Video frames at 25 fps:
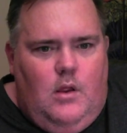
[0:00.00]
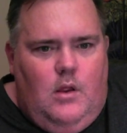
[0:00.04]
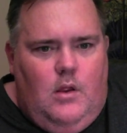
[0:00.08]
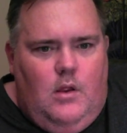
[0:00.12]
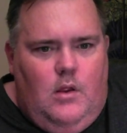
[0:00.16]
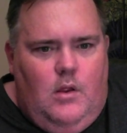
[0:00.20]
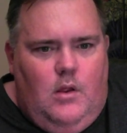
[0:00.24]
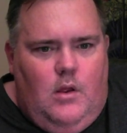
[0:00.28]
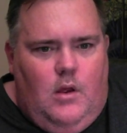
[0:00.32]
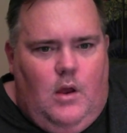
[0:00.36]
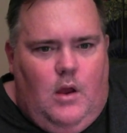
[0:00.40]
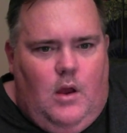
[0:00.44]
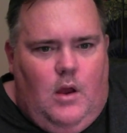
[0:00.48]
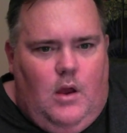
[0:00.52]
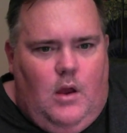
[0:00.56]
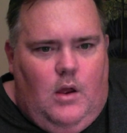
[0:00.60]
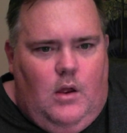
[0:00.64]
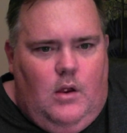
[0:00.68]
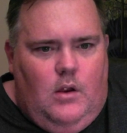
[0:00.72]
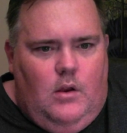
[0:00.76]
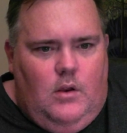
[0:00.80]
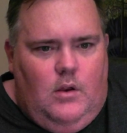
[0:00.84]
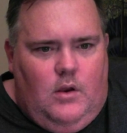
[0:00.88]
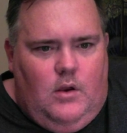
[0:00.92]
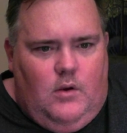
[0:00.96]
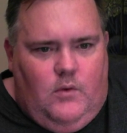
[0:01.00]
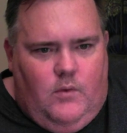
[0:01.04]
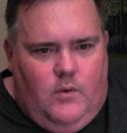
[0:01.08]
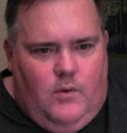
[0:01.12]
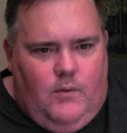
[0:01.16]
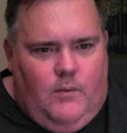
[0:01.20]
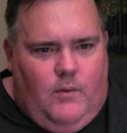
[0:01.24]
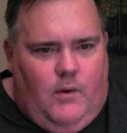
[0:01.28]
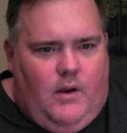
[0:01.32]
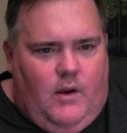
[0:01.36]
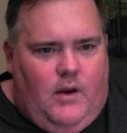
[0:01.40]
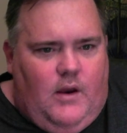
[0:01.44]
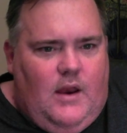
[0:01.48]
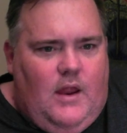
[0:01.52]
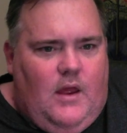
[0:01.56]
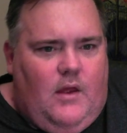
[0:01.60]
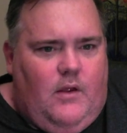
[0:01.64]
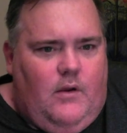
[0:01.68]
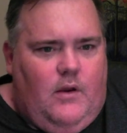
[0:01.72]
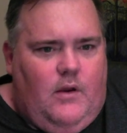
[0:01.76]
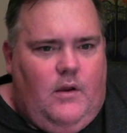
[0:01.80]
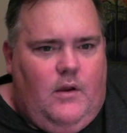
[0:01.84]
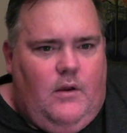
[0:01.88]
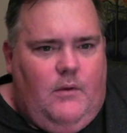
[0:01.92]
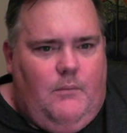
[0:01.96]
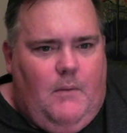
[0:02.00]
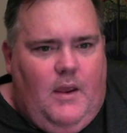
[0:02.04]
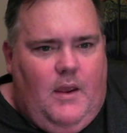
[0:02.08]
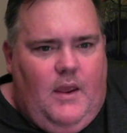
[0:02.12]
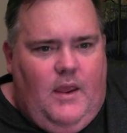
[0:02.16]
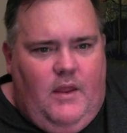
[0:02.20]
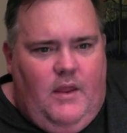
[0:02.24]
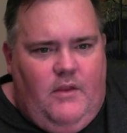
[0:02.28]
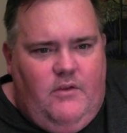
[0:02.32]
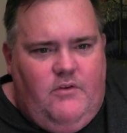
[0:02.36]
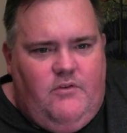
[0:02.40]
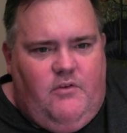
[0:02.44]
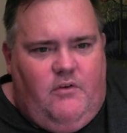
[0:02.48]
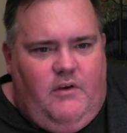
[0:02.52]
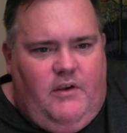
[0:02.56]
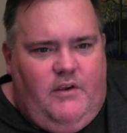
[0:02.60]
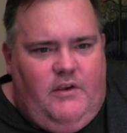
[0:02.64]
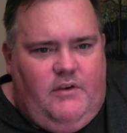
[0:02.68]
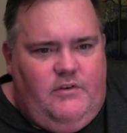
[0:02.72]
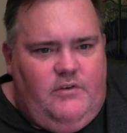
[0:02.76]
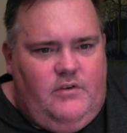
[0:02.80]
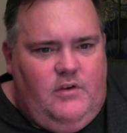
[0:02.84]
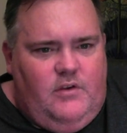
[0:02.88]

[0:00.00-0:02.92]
I quit working out, and my injuries,